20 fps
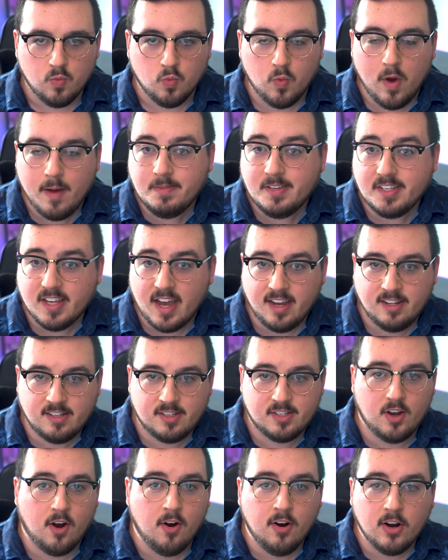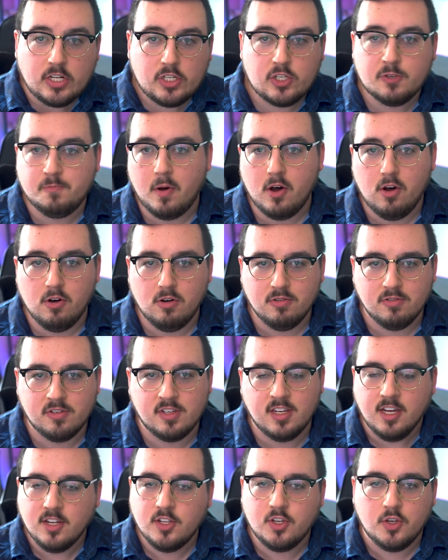Websites are
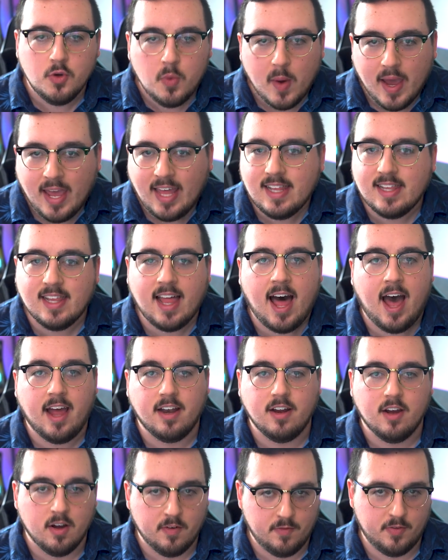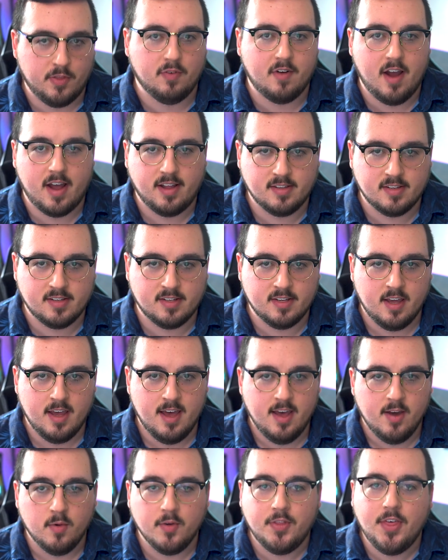exposed to a lot of threats.
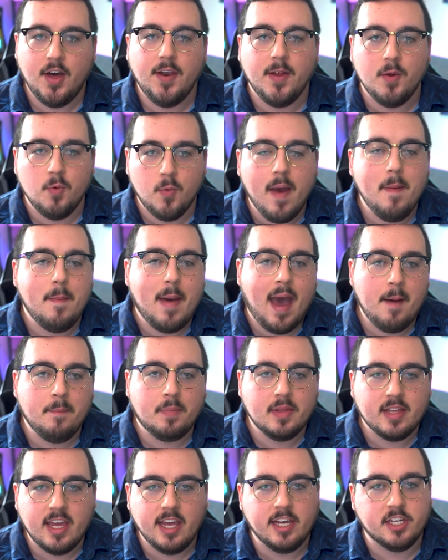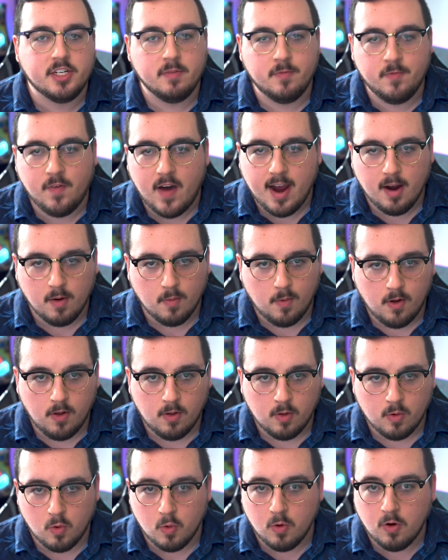Without a web application
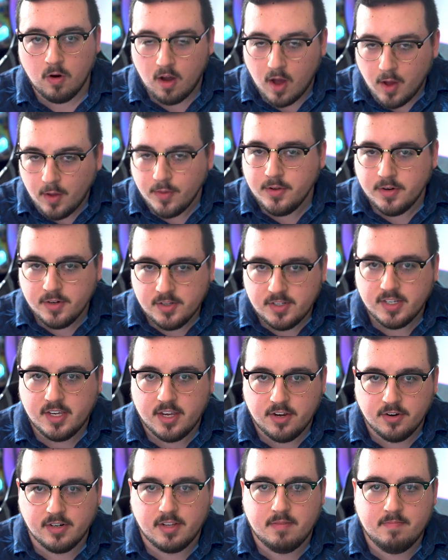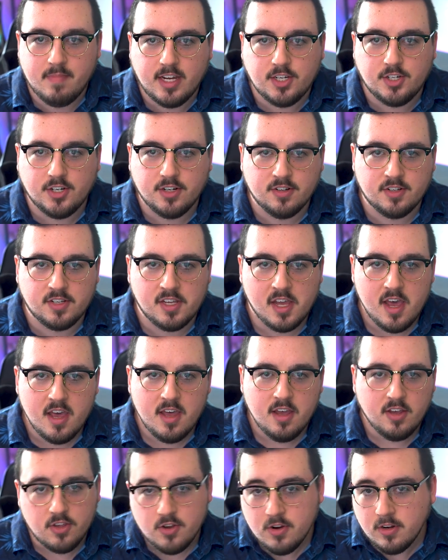firewall or other security measures,
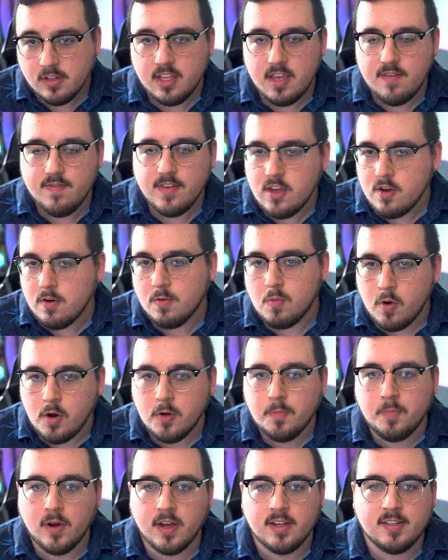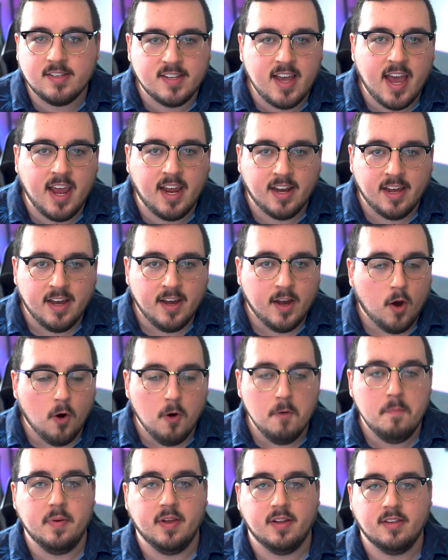you're leaving your WordPress site
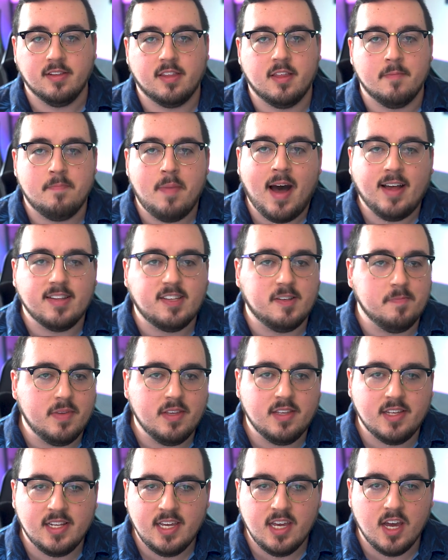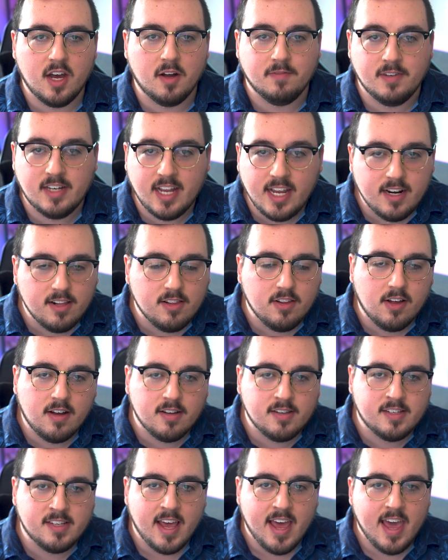open to the possibility of data
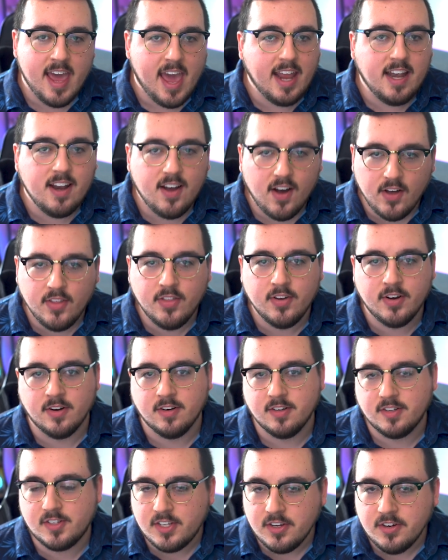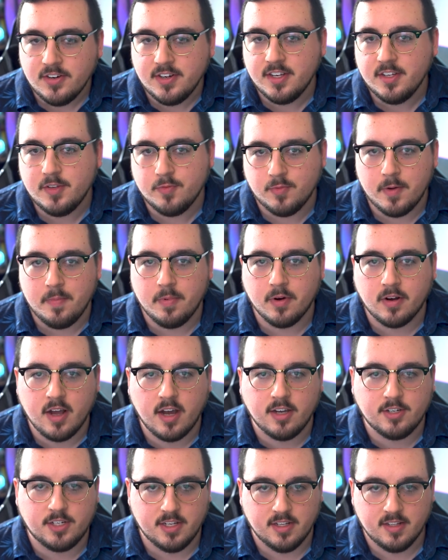loss and other serious
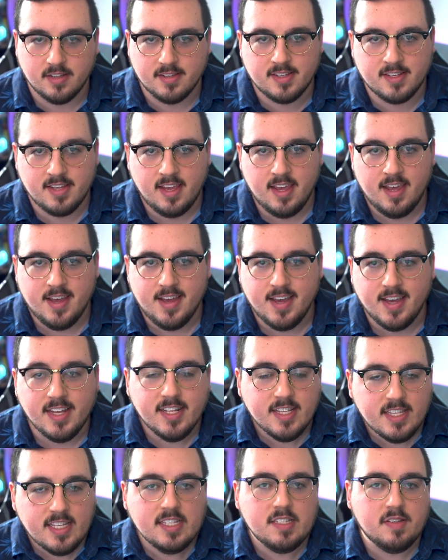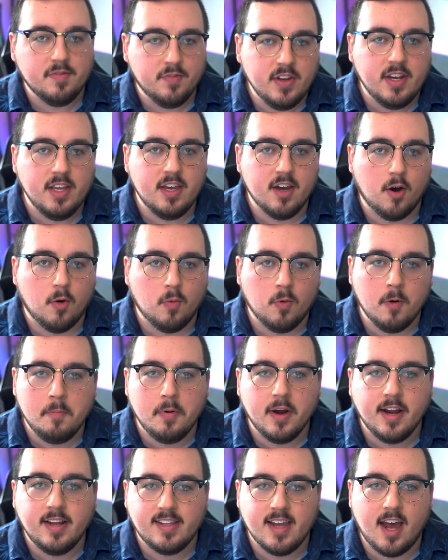repercussions. In this video, we'll
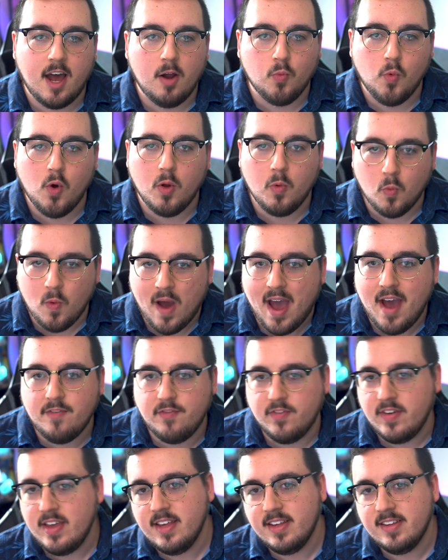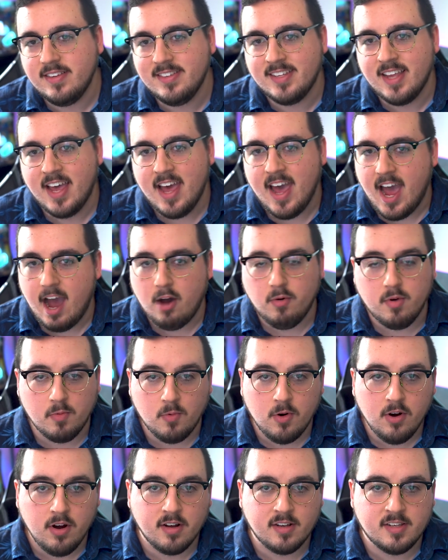break down what WAF is, how it
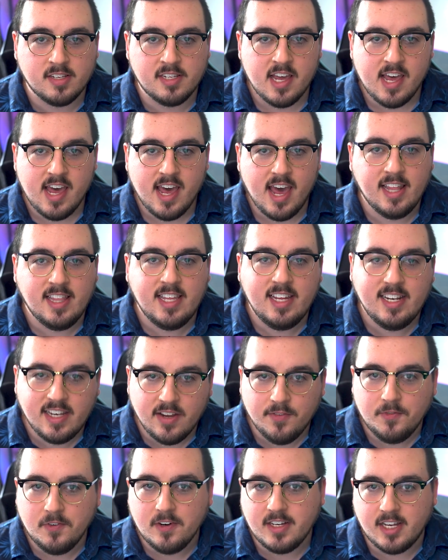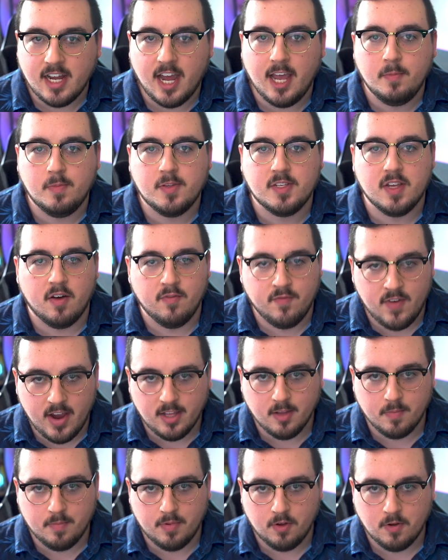works, and the different types
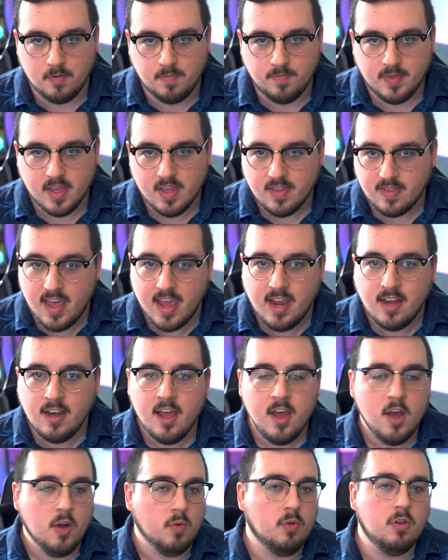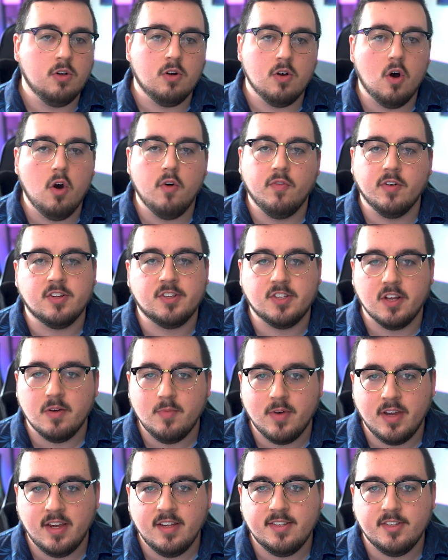available. Then we'll go over some
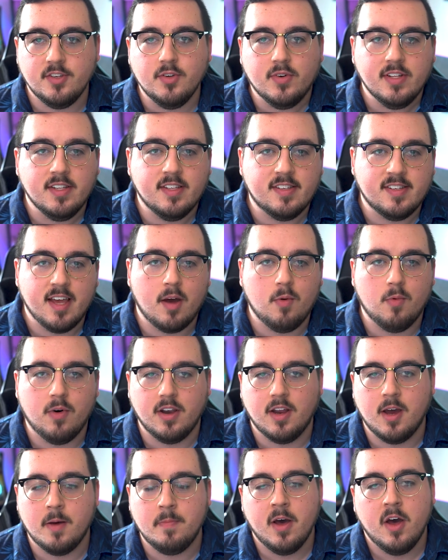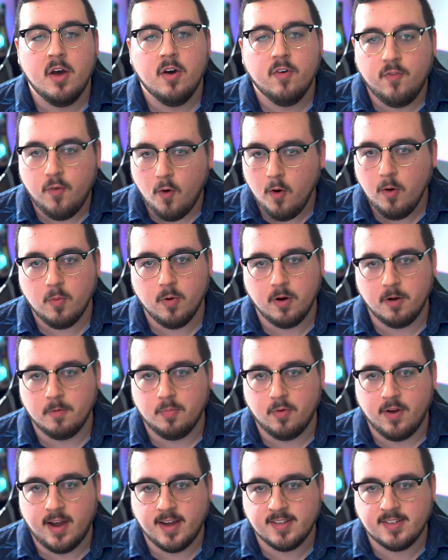ways you can set one up for
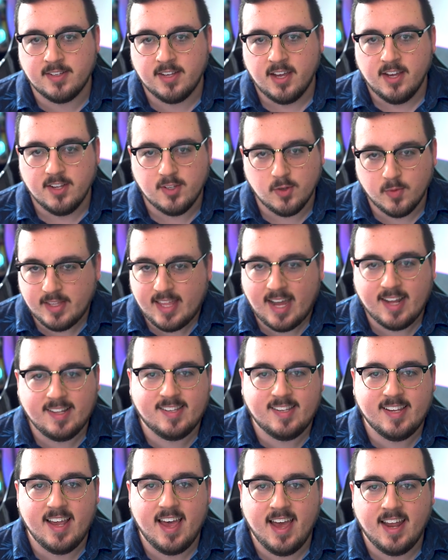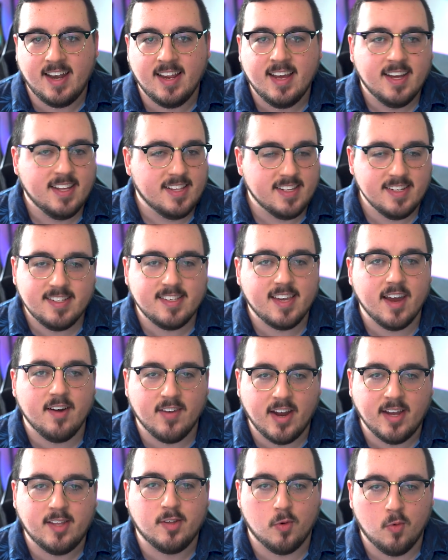WordPress. So with that said, let's get
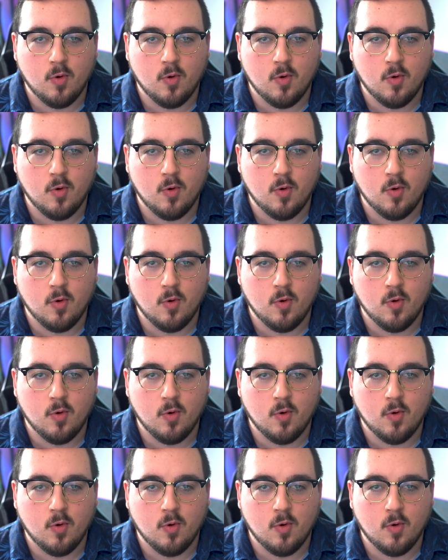right to